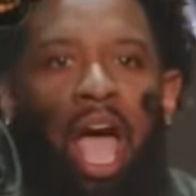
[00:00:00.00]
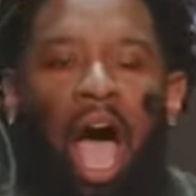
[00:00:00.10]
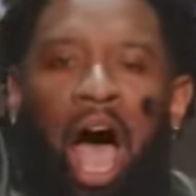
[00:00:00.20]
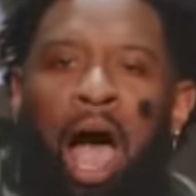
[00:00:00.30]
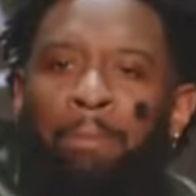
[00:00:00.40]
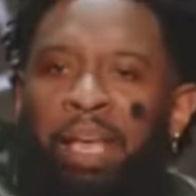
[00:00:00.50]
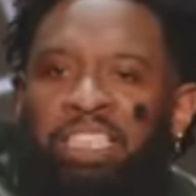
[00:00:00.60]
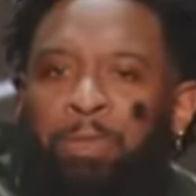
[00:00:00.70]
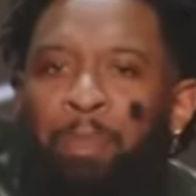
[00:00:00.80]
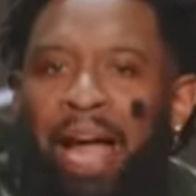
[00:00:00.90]
I'm
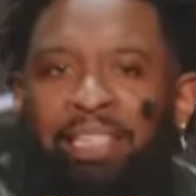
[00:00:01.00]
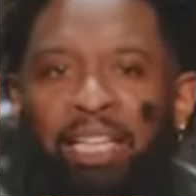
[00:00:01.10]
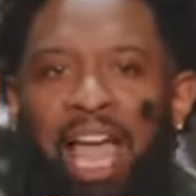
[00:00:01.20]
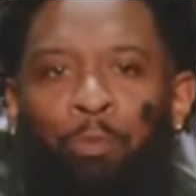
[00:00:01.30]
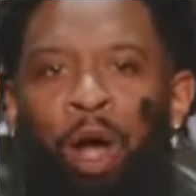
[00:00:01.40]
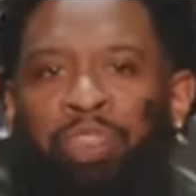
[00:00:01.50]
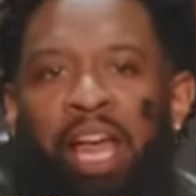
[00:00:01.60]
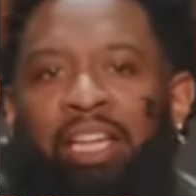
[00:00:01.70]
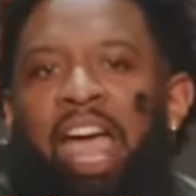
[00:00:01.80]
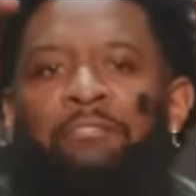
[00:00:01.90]
expecting that what the
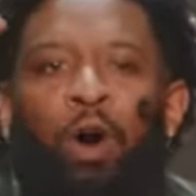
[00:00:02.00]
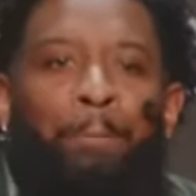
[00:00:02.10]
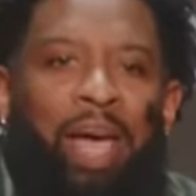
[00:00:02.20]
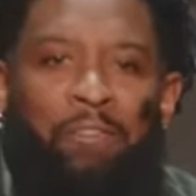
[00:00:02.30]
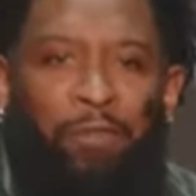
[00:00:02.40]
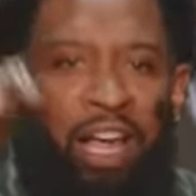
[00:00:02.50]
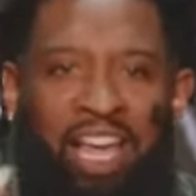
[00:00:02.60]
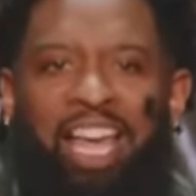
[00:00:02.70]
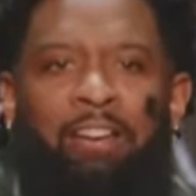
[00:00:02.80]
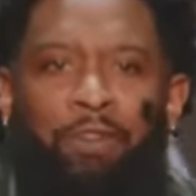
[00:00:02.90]
devil meant for
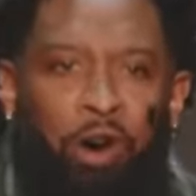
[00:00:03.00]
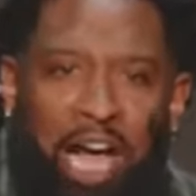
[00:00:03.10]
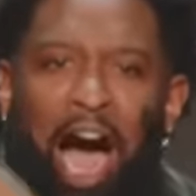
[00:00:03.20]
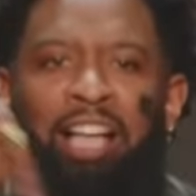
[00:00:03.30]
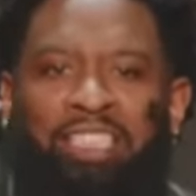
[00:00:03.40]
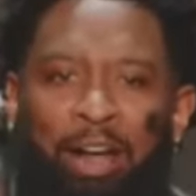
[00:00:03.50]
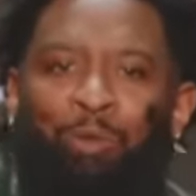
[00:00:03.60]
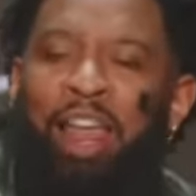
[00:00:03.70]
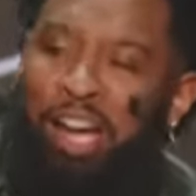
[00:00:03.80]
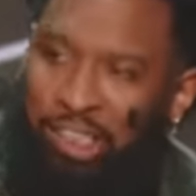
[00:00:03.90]
evil, God's getting
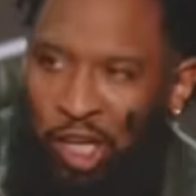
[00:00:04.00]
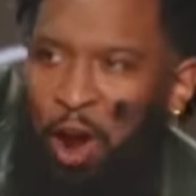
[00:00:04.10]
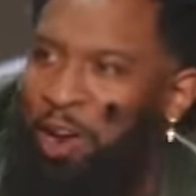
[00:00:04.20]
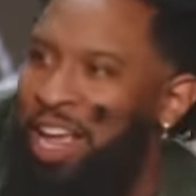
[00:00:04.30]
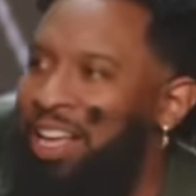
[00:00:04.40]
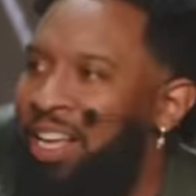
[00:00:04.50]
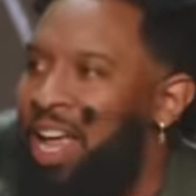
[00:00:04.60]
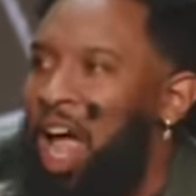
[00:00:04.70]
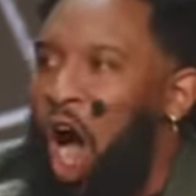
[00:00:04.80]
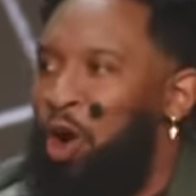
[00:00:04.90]
ready to turn it
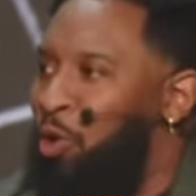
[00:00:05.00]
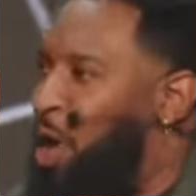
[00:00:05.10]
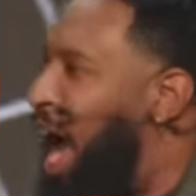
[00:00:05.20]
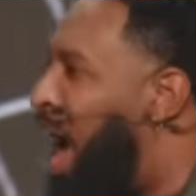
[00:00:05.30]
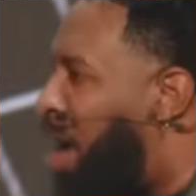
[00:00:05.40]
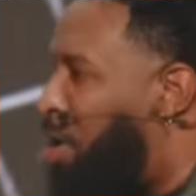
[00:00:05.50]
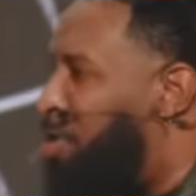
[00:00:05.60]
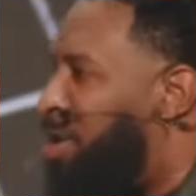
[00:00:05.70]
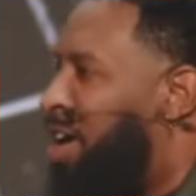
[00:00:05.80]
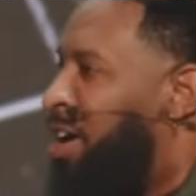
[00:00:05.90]

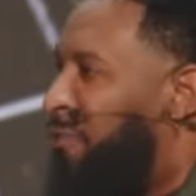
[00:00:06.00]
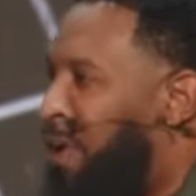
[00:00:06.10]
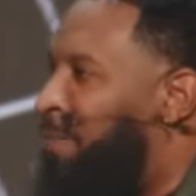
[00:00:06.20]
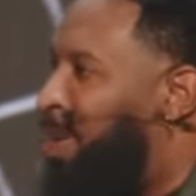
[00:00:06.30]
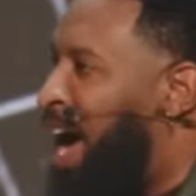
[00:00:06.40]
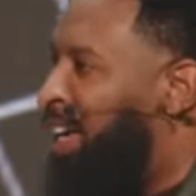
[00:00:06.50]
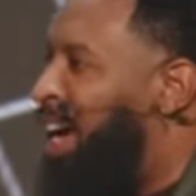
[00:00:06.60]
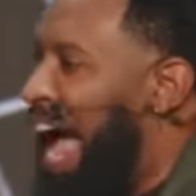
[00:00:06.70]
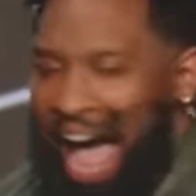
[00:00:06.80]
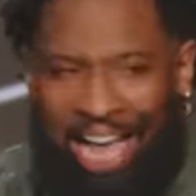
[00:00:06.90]
around for my good.
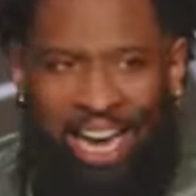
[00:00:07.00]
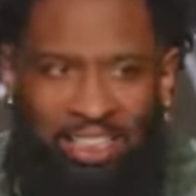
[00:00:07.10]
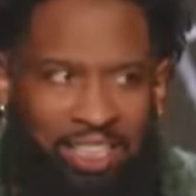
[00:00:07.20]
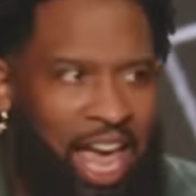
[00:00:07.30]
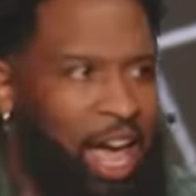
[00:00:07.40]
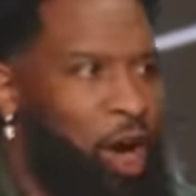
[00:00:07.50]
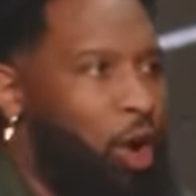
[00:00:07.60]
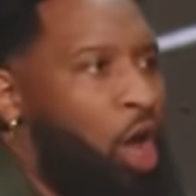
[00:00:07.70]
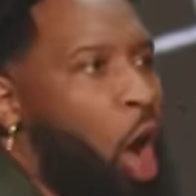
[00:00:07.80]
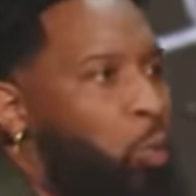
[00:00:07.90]
I can tell
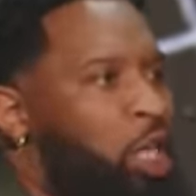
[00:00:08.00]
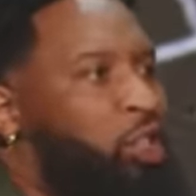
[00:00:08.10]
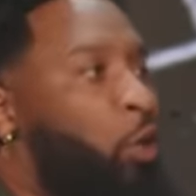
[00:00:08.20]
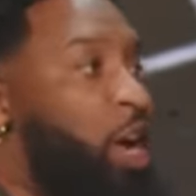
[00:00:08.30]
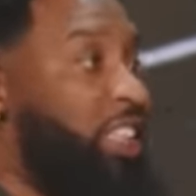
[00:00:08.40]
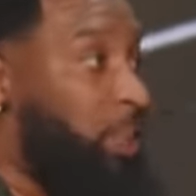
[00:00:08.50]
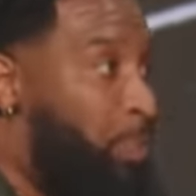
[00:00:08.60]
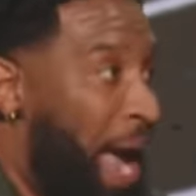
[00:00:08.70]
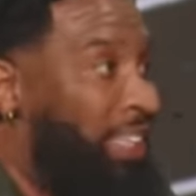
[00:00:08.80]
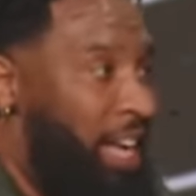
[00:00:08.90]
what you are
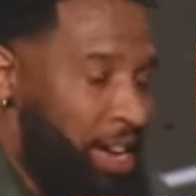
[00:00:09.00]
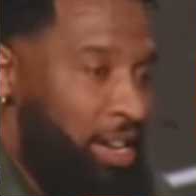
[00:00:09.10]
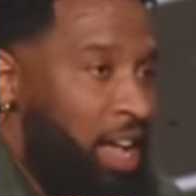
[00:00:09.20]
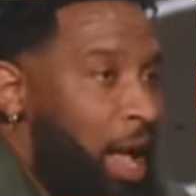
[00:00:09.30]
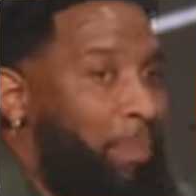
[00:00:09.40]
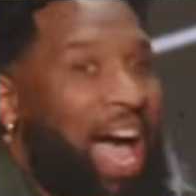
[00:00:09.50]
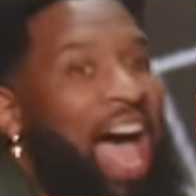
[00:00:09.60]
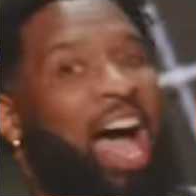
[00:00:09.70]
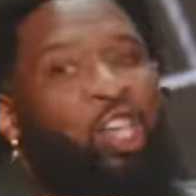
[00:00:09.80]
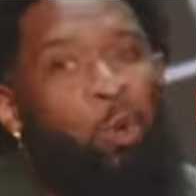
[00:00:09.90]
expecting by
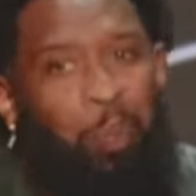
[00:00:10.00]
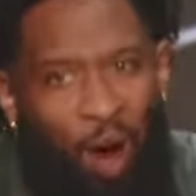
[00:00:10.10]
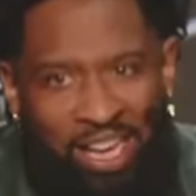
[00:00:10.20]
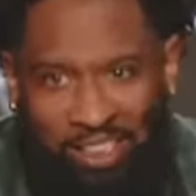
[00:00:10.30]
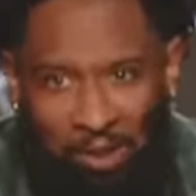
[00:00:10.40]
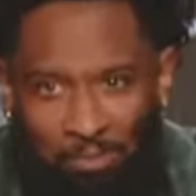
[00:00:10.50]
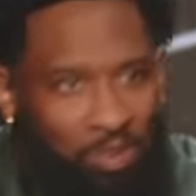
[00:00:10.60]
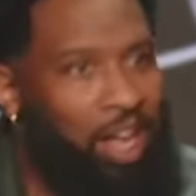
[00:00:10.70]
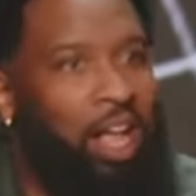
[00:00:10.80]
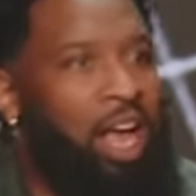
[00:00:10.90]
how you praise him.
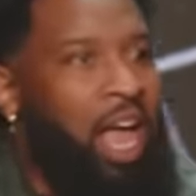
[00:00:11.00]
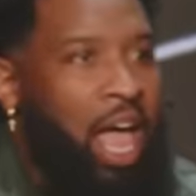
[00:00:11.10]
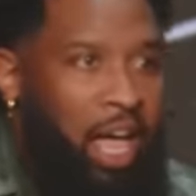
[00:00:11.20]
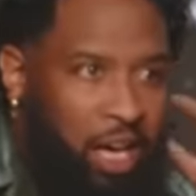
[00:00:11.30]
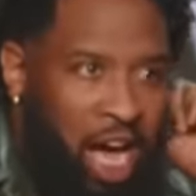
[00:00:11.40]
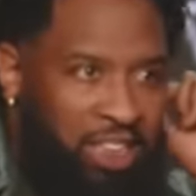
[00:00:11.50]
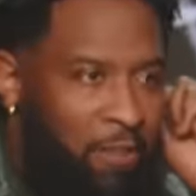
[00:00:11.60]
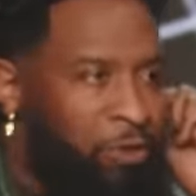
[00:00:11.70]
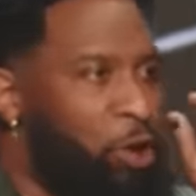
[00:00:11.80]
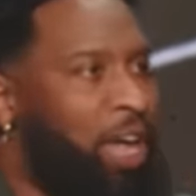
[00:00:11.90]
Because
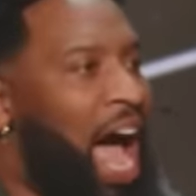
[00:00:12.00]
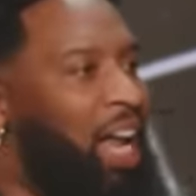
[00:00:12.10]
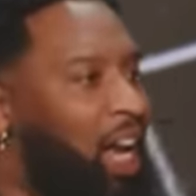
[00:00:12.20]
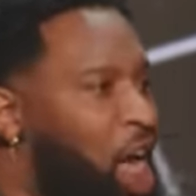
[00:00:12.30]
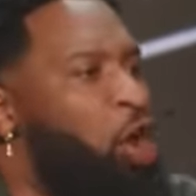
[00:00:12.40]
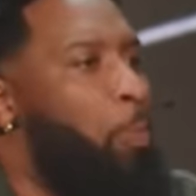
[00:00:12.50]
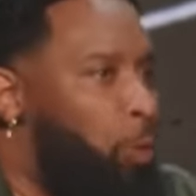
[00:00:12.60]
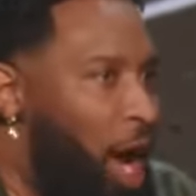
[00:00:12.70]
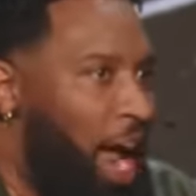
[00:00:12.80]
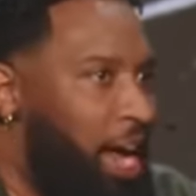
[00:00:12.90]
if you got little
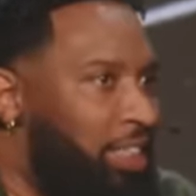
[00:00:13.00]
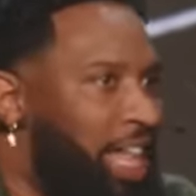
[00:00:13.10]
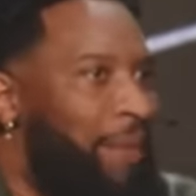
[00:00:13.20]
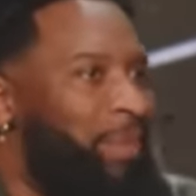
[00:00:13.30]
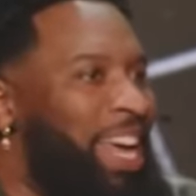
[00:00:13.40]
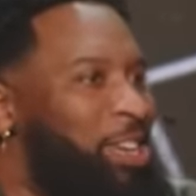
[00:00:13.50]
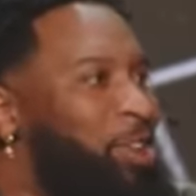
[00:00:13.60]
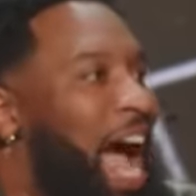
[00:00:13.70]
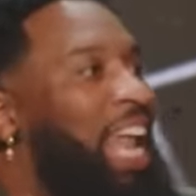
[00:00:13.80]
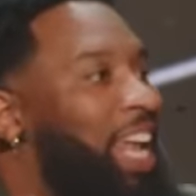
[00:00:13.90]
praise, that means you
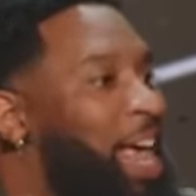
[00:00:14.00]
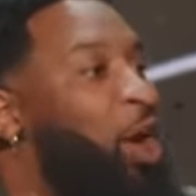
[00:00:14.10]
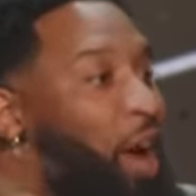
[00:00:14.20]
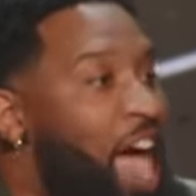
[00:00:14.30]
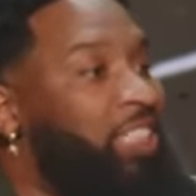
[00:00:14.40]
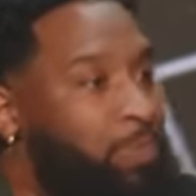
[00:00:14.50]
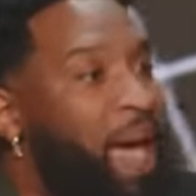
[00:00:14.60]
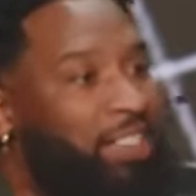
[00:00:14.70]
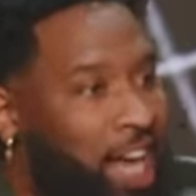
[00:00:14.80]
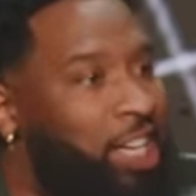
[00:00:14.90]
got little
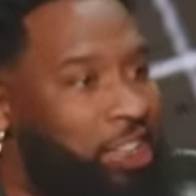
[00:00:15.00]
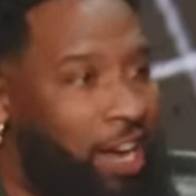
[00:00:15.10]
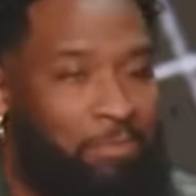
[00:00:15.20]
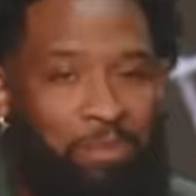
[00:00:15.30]
expectation.